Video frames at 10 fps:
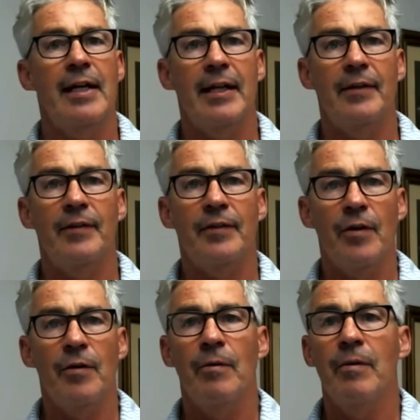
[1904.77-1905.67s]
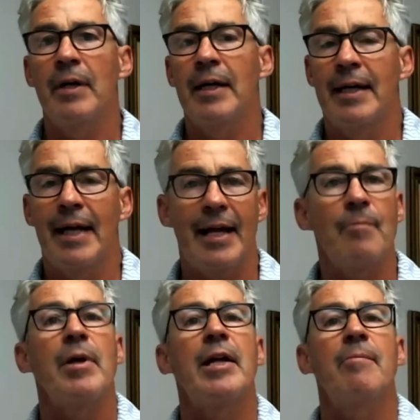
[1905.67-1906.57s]
And so
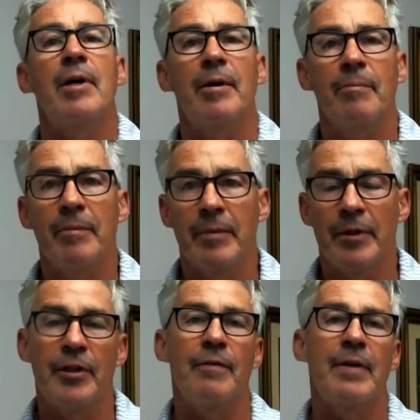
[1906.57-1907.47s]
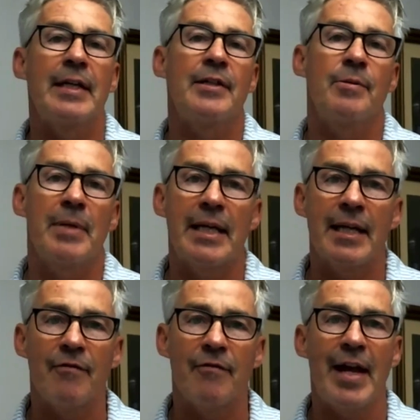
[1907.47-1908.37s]
at a minimum, you need to
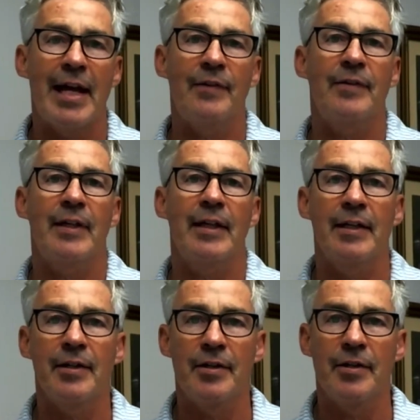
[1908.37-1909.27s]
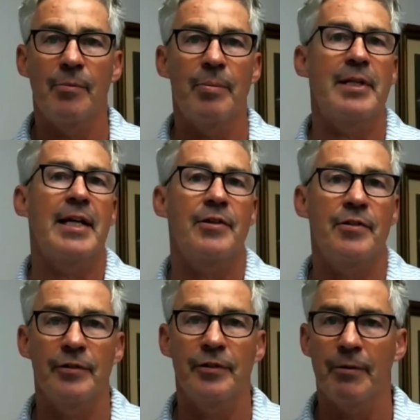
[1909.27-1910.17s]
be advancing your
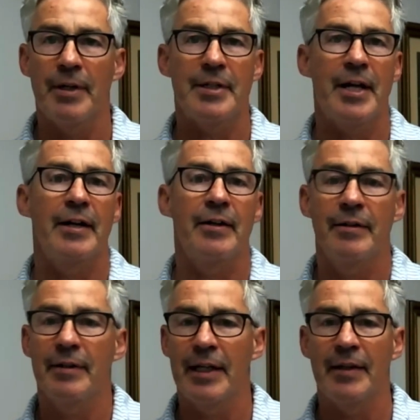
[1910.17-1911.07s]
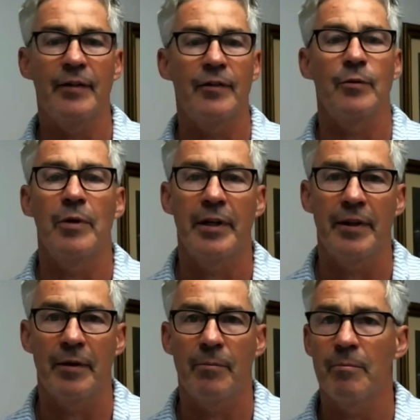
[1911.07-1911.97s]
potential to retire. And this is one
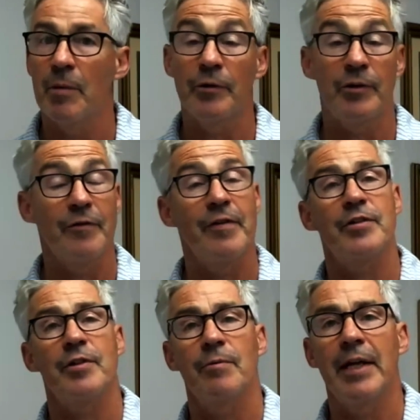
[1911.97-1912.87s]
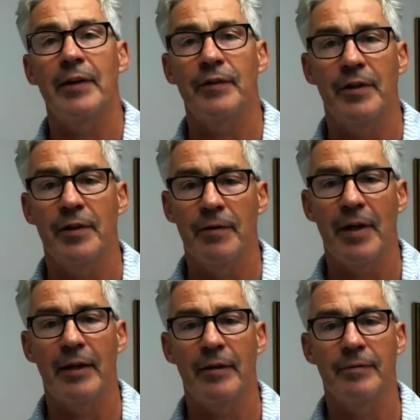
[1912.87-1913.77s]
of the most efficient ways to do
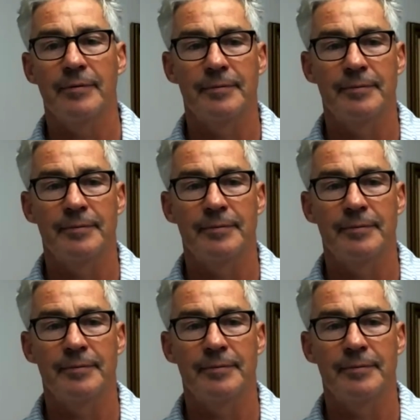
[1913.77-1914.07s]
that.